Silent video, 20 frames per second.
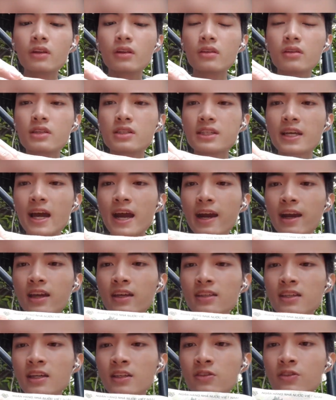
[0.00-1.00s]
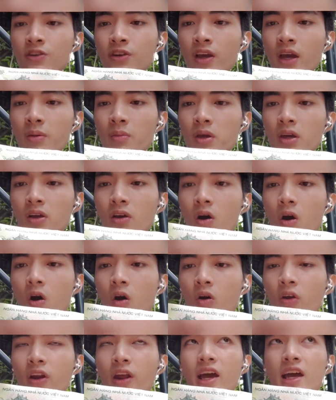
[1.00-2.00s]
This architecture can be
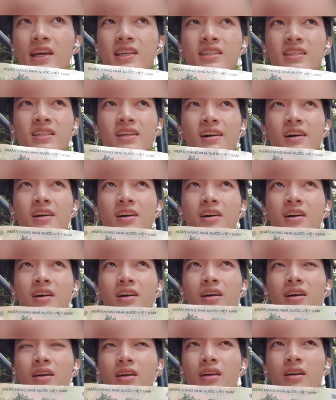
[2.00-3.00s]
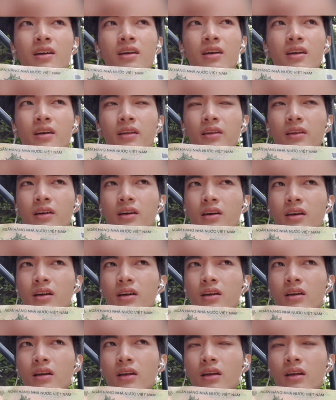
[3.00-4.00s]
called as
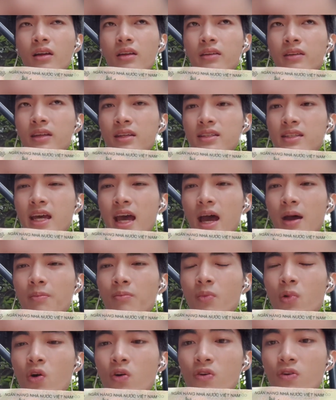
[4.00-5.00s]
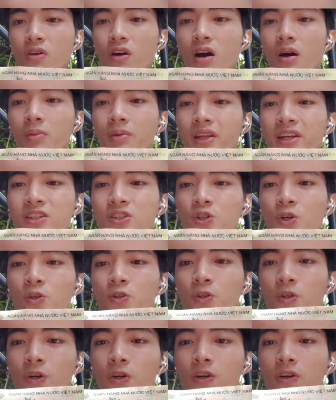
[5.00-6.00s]
the temple of
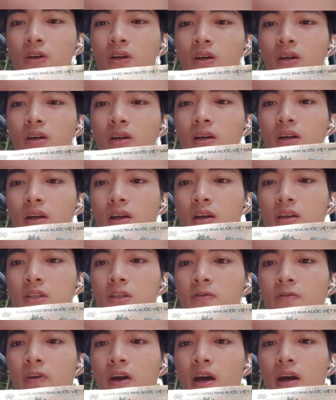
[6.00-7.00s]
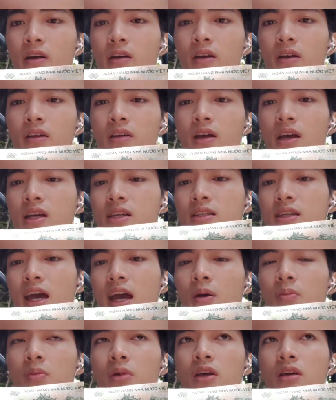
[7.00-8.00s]
literature. It
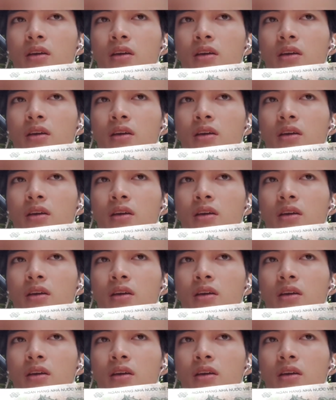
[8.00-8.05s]
can be